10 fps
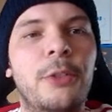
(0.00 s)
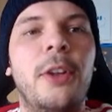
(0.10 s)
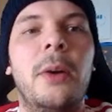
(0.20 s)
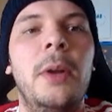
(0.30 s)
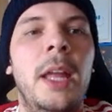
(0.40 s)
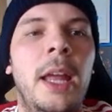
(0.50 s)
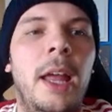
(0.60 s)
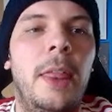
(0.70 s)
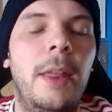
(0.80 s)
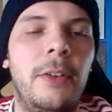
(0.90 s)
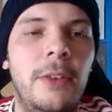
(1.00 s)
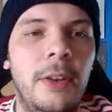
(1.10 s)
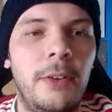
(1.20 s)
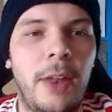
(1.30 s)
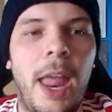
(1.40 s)
So this
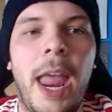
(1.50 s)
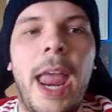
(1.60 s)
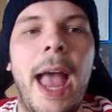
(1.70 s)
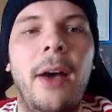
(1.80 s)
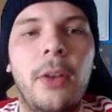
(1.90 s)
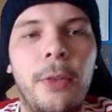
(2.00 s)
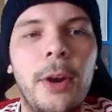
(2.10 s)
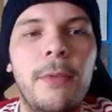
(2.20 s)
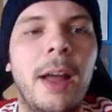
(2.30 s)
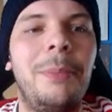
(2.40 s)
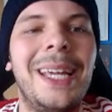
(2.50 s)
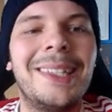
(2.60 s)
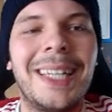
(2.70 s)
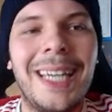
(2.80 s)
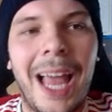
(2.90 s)
is a out of 35
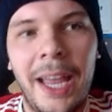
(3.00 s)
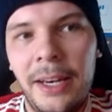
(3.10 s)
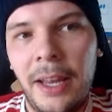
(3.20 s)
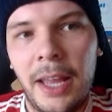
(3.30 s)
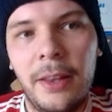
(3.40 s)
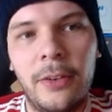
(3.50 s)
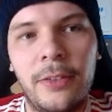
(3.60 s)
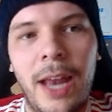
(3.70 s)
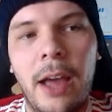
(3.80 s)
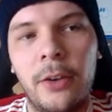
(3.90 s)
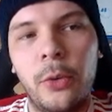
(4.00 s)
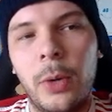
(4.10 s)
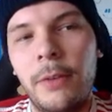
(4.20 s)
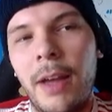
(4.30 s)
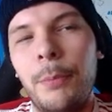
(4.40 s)
PSA 9, and this is an out of
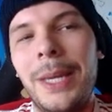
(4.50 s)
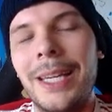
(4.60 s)
25